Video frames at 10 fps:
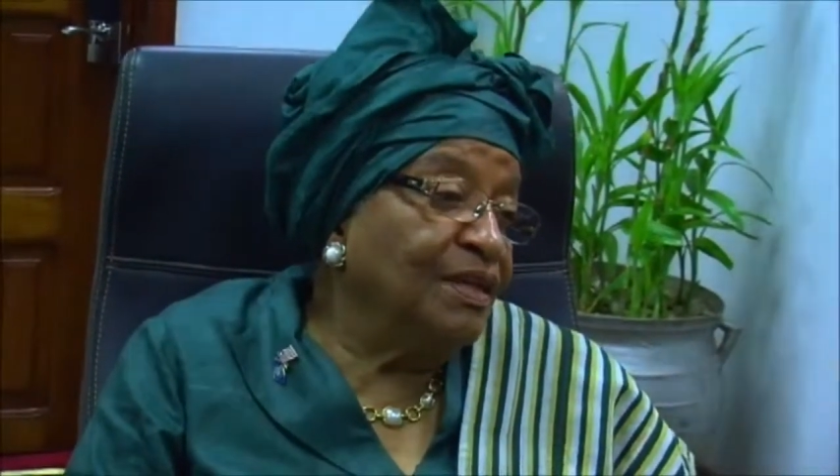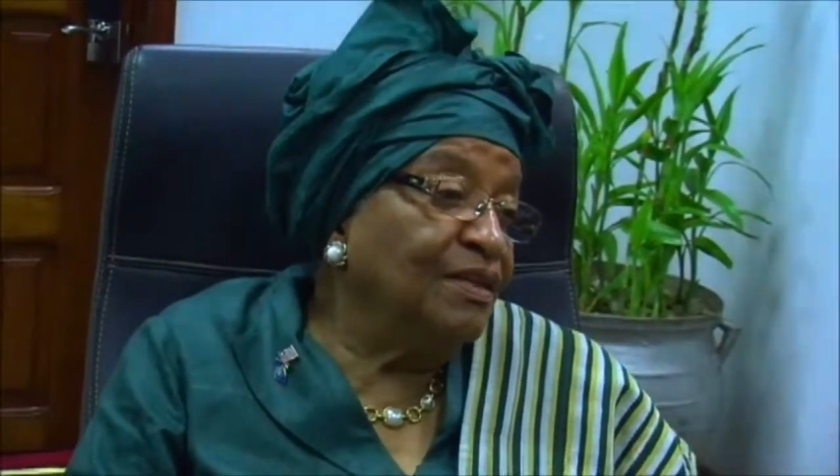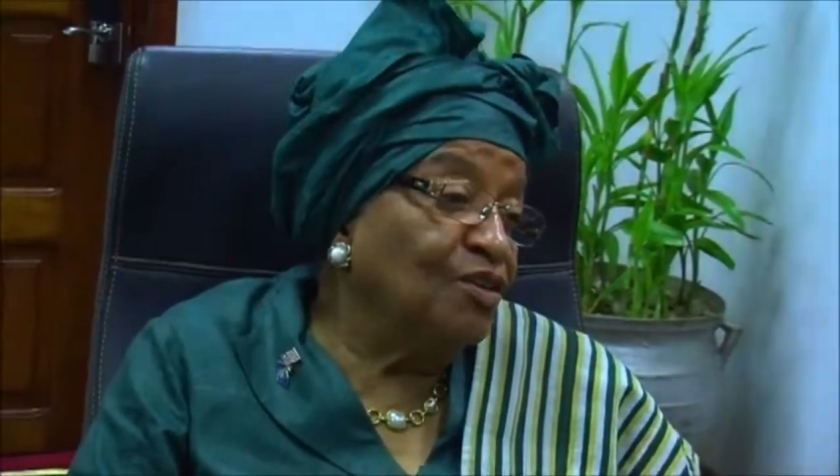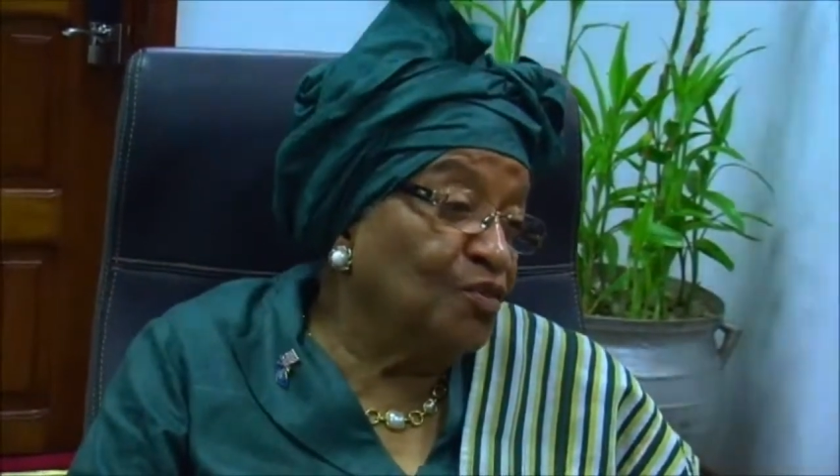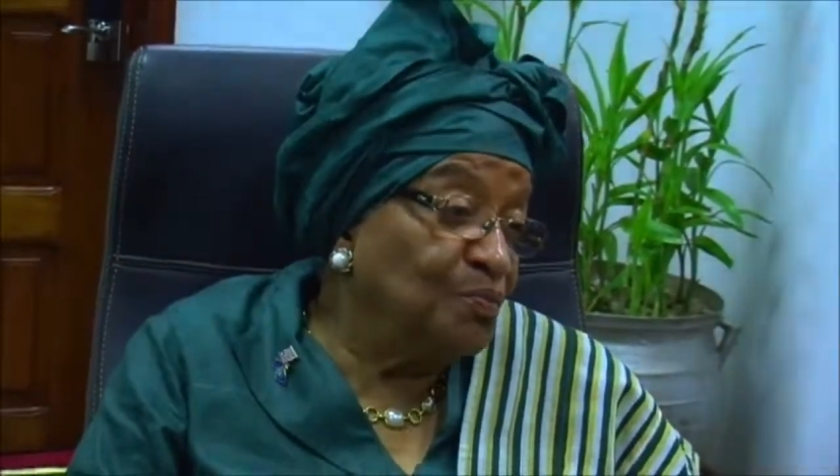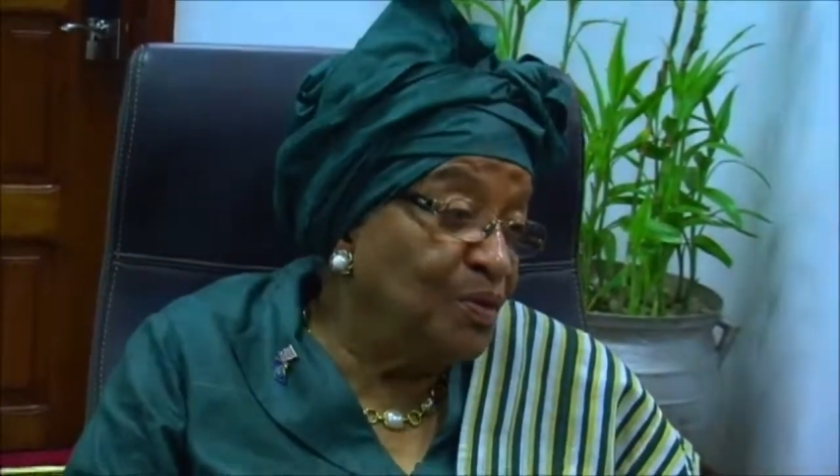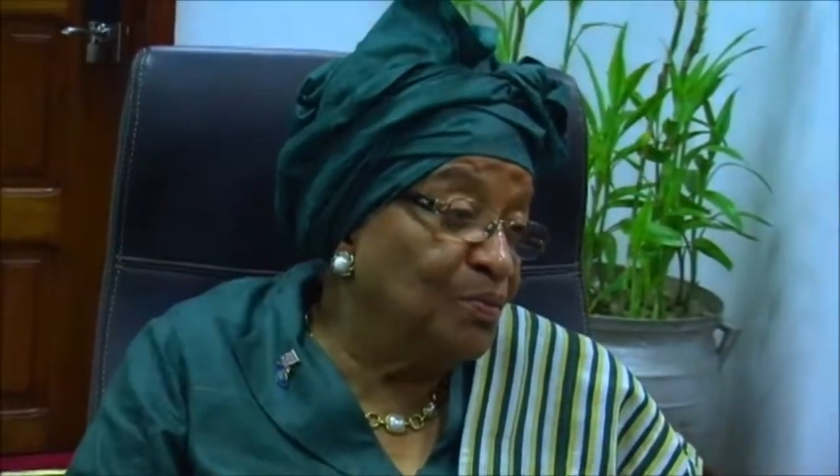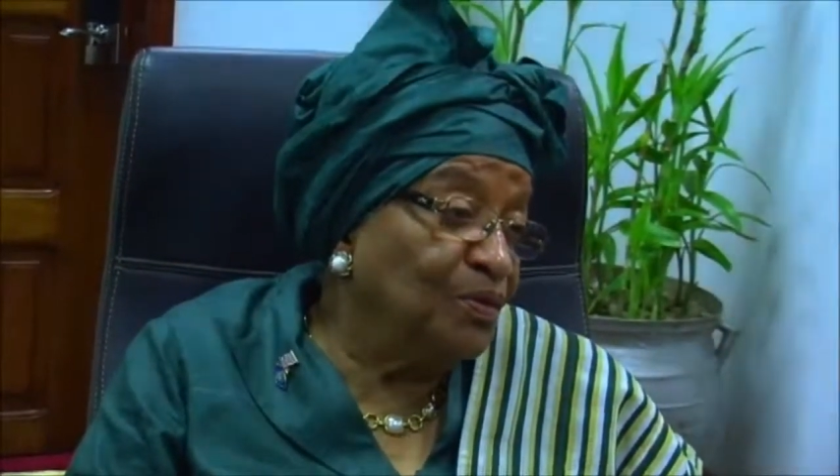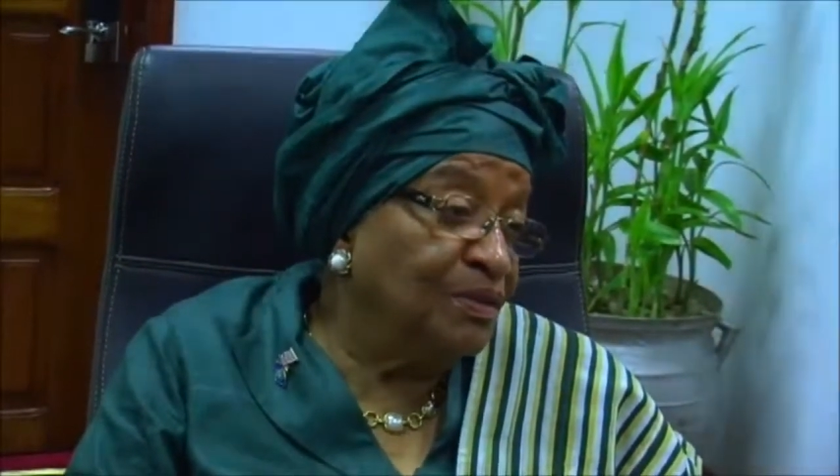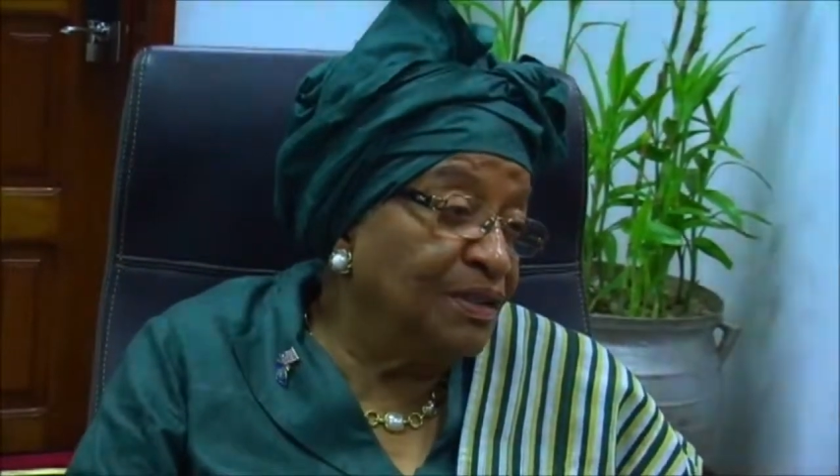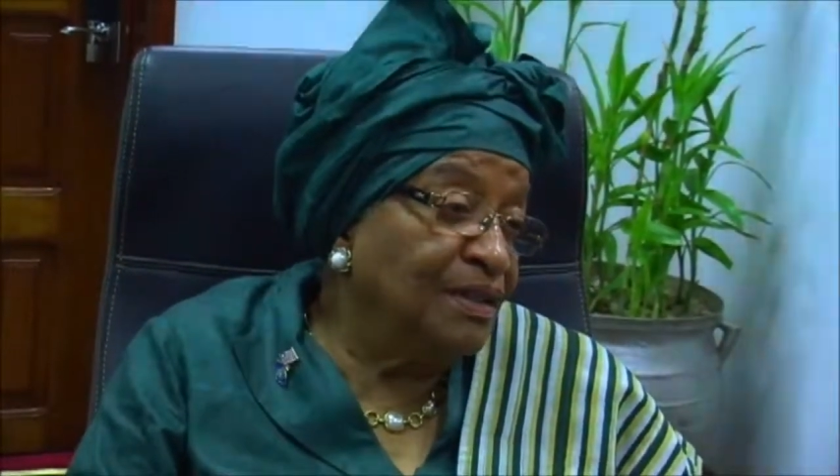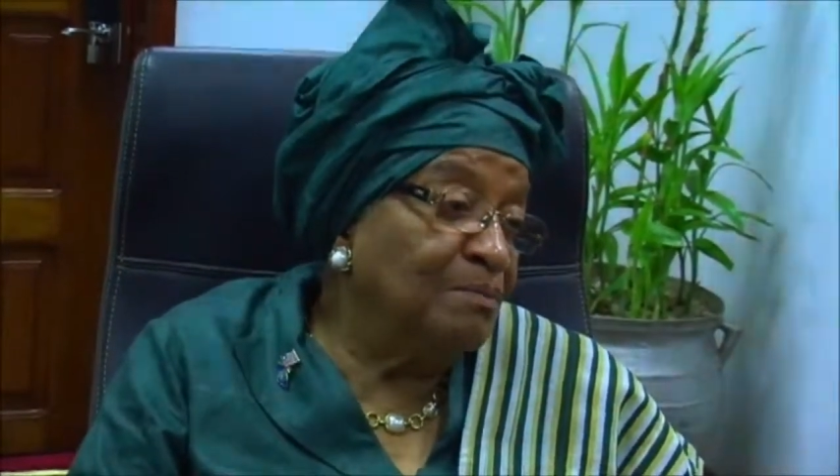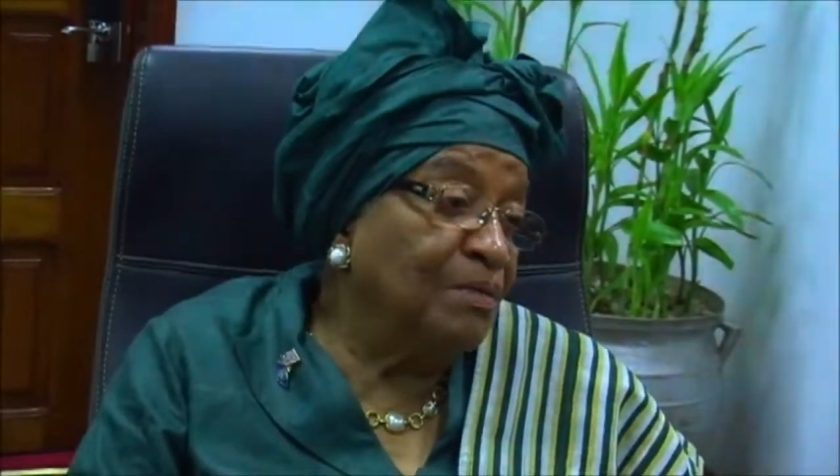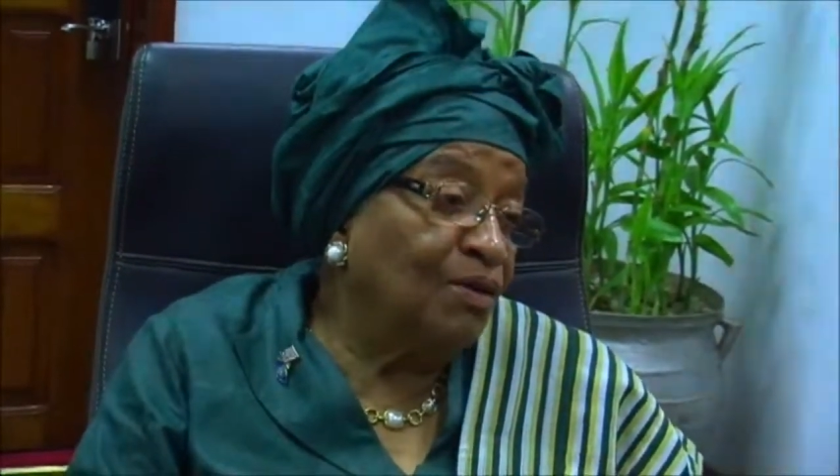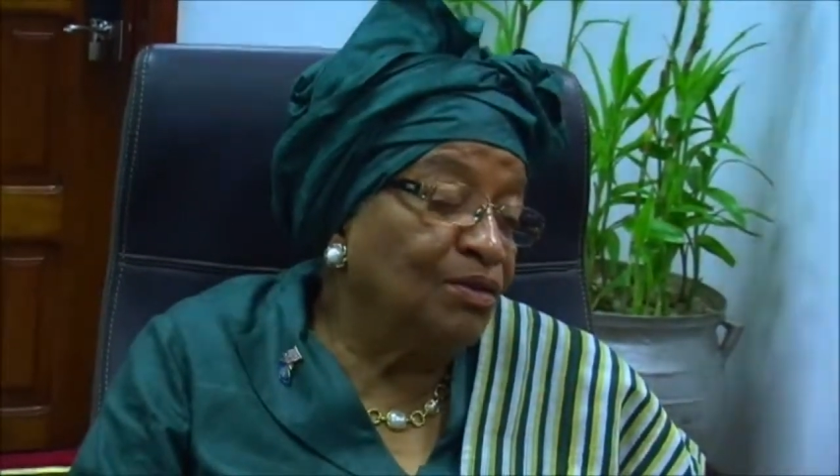young people and
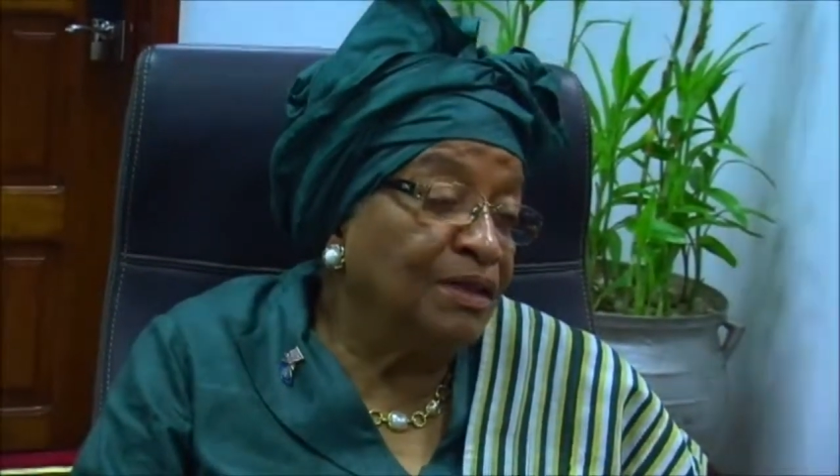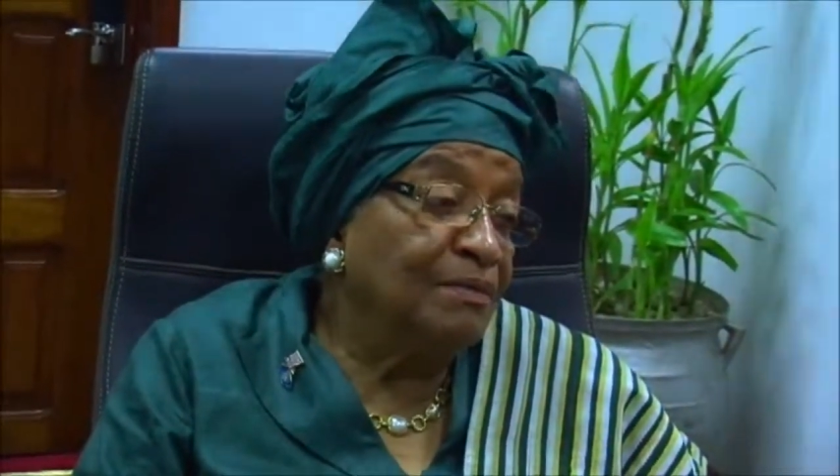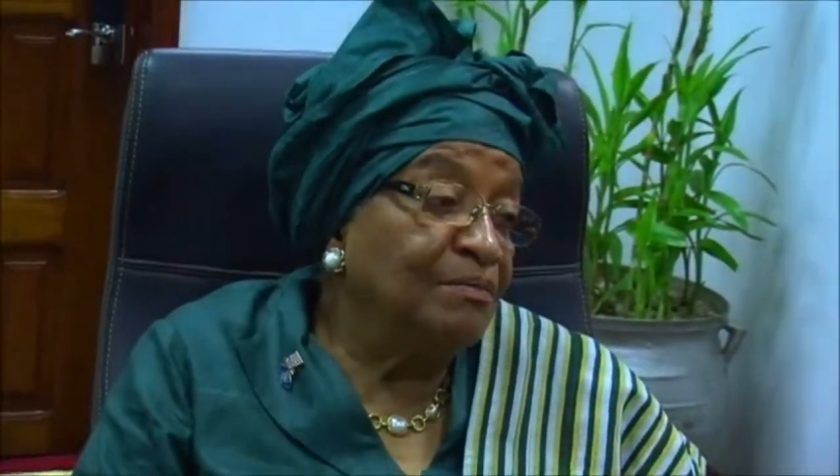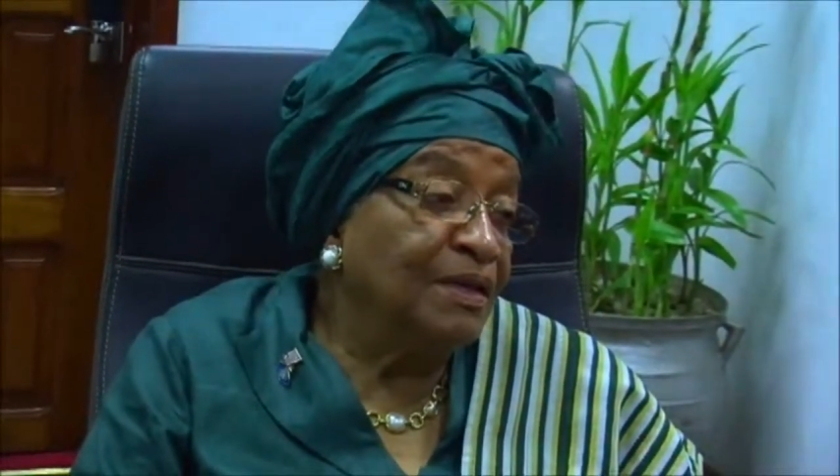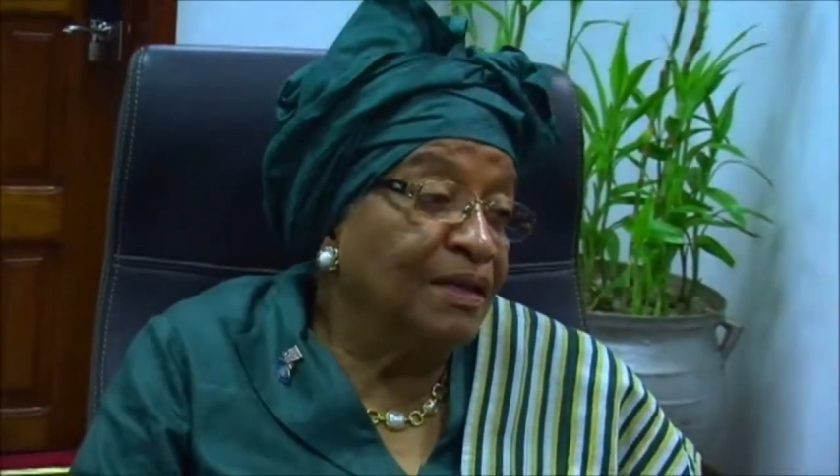empower them,